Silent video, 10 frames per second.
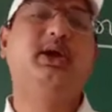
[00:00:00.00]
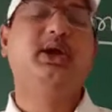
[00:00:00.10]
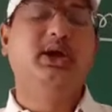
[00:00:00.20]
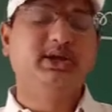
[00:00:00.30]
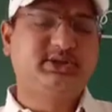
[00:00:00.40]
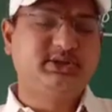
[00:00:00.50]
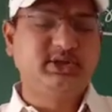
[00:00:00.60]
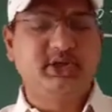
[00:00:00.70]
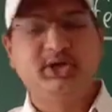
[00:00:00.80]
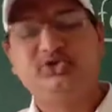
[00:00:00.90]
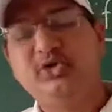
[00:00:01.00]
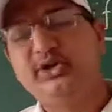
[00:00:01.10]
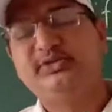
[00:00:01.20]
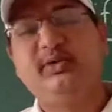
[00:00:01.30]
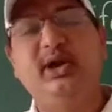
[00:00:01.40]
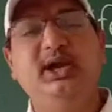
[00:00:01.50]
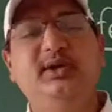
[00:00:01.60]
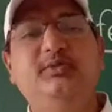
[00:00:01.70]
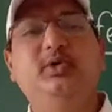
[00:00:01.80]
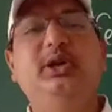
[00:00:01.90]
It is students finally
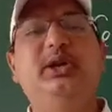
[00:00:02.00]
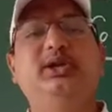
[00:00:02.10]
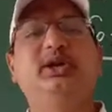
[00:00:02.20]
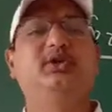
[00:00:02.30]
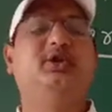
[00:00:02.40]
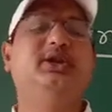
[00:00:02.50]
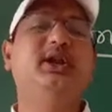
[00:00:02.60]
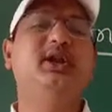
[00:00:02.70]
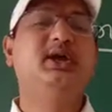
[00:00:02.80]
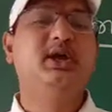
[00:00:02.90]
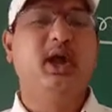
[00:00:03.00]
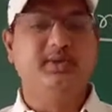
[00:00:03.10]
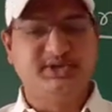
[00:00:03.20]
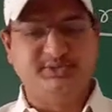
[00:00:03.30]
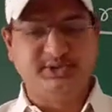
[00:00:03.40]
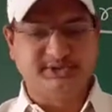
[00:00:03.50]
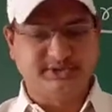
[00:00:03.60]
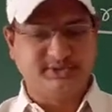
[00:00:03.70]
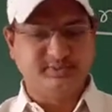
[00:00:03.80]
only in the northern hemispheres.